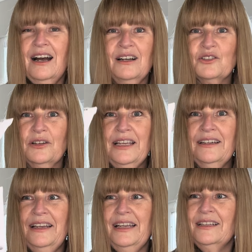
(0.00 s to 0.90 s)
So here
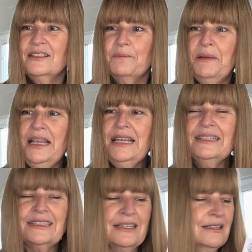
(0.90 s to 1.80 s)
is
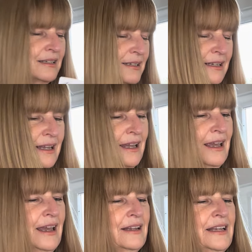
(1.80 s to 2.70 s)
peas,
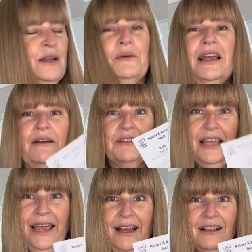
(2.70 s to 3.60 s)
and here we have
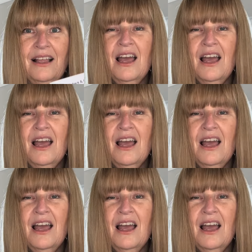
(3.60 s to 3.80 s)
kale.